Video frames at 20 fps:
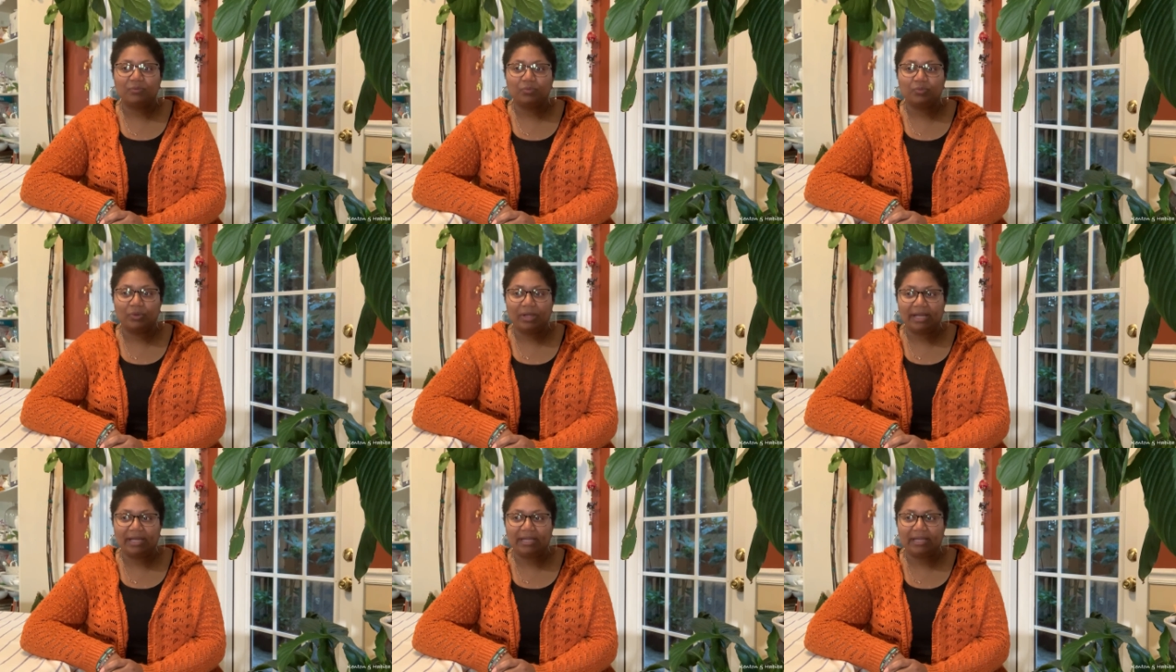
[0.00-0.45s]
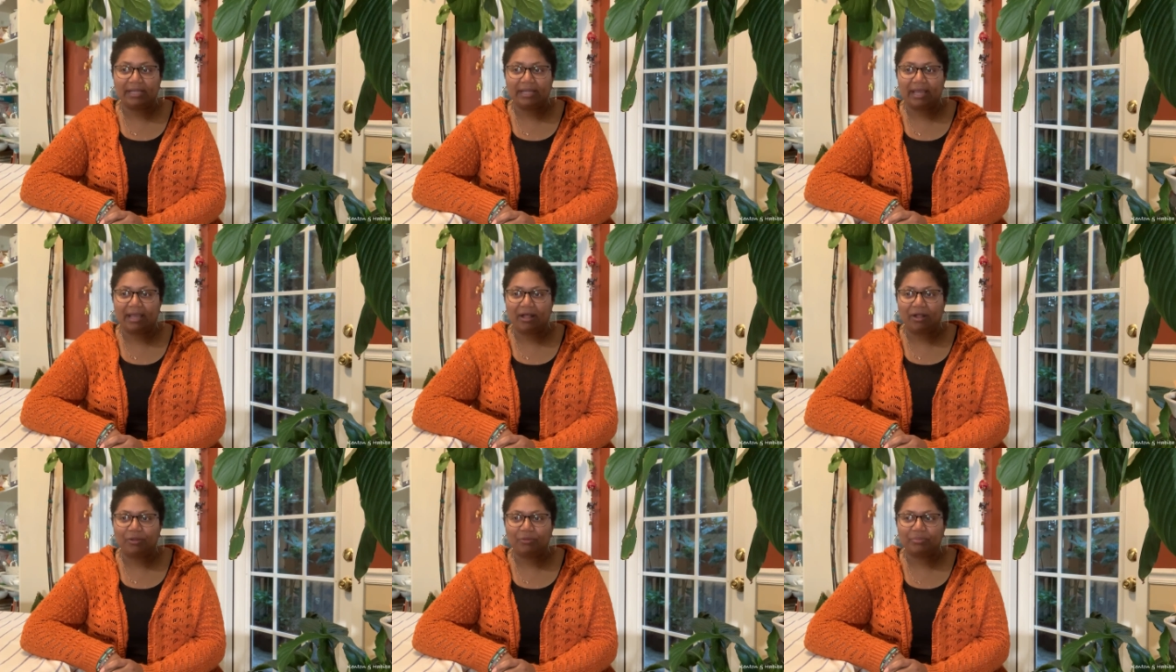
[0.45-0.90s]
wedding
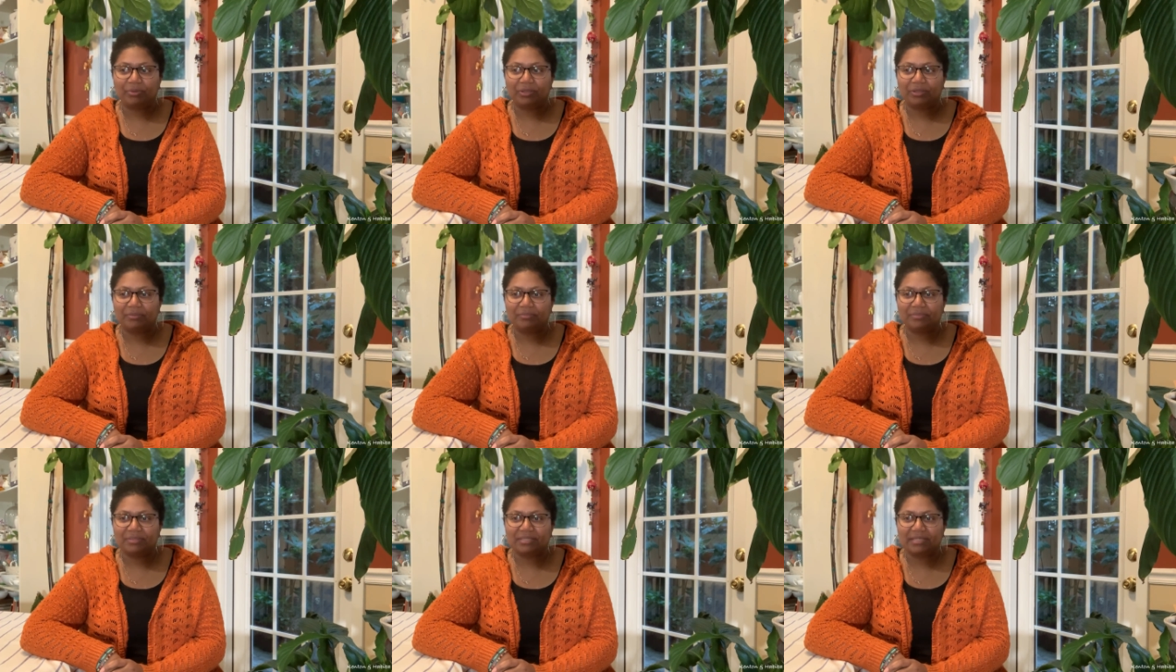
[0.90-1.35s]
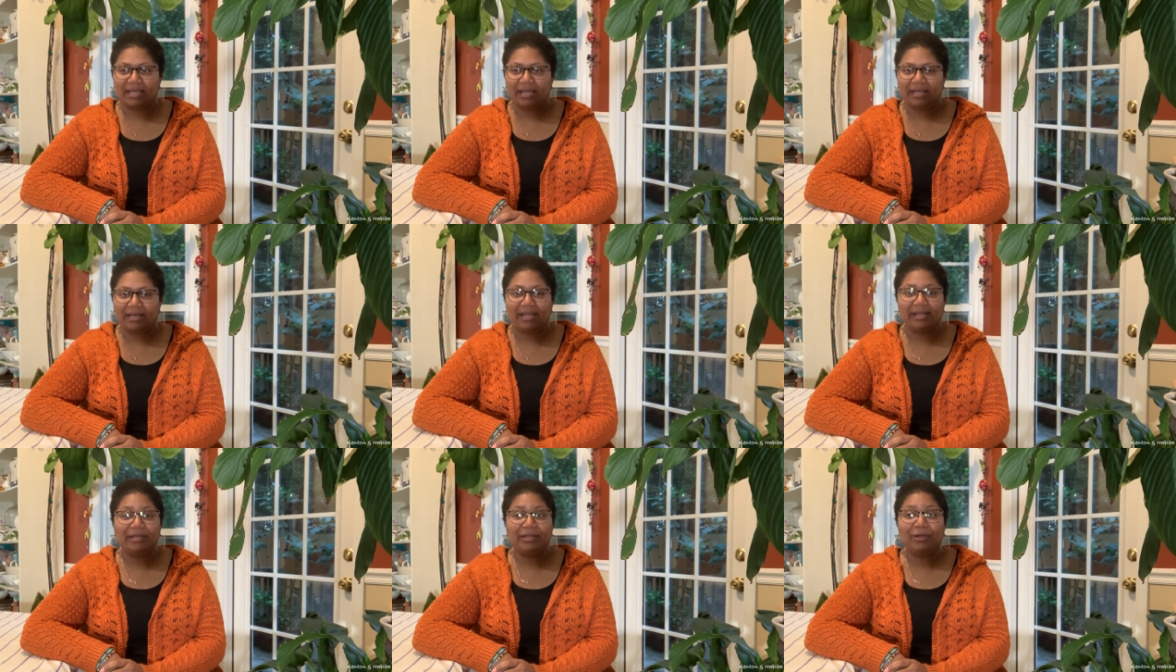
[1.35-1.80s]
albums
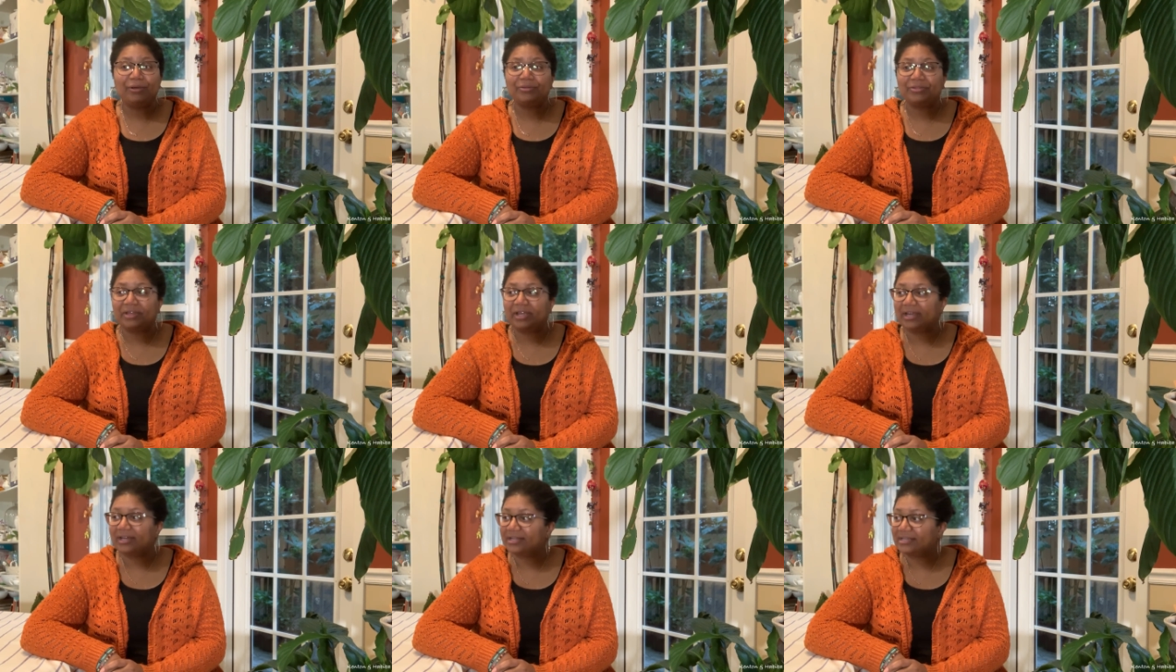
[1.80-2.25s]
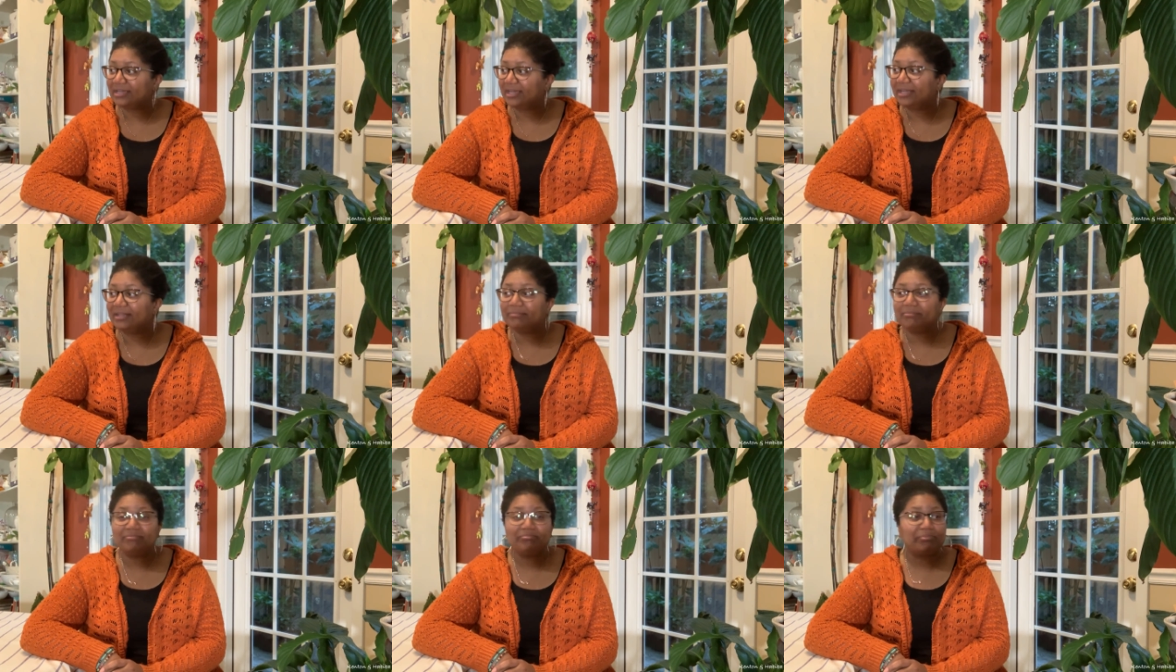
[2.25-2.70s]
and I know they're
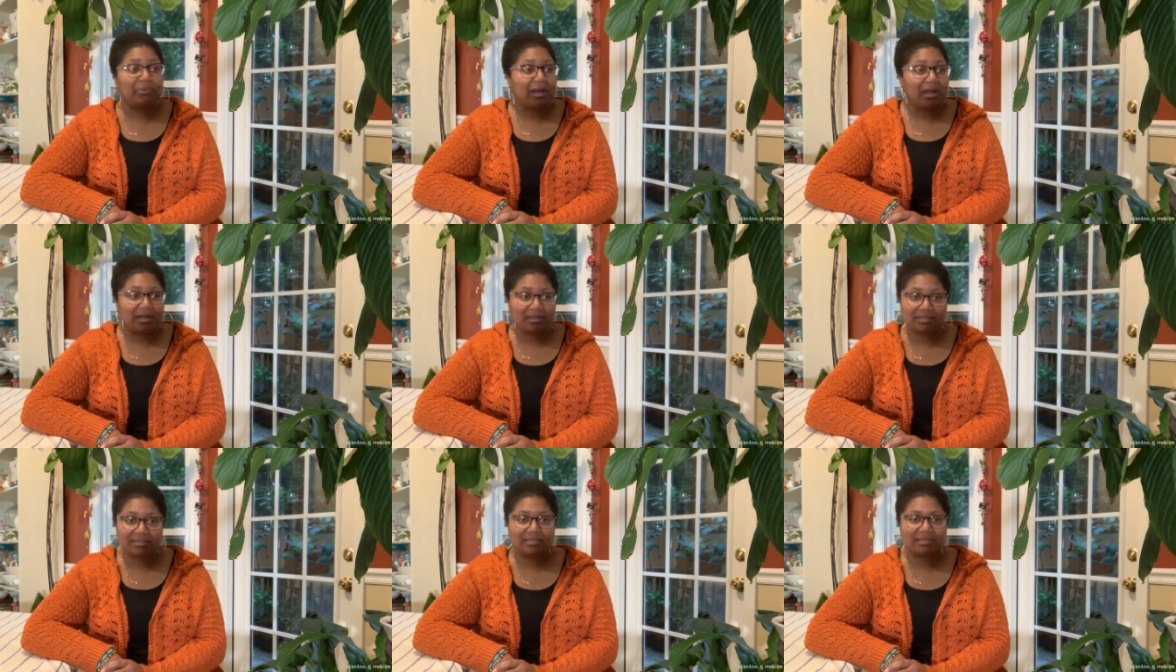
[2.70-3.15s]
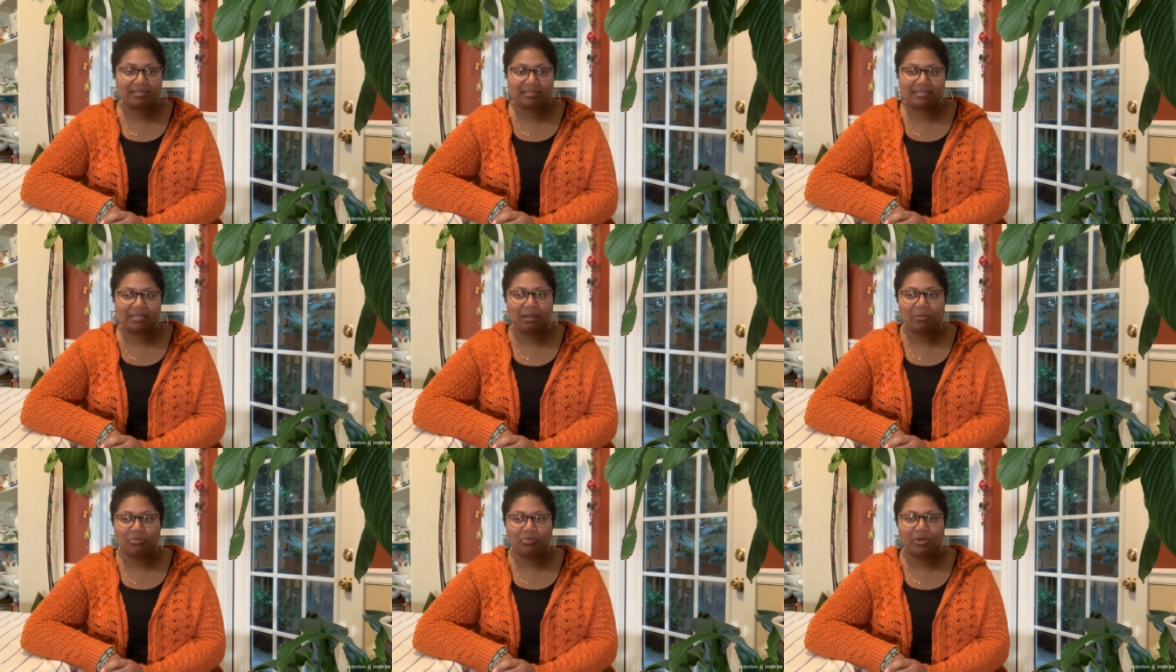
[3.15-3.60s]
in boxes
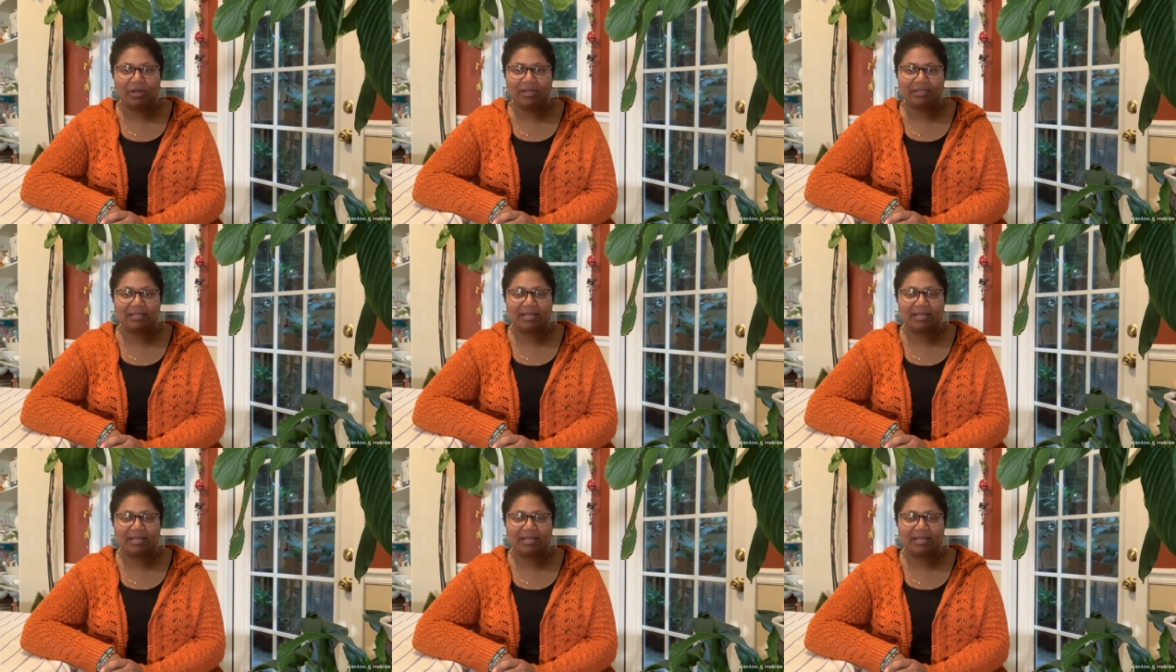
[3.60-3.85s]
somewhere.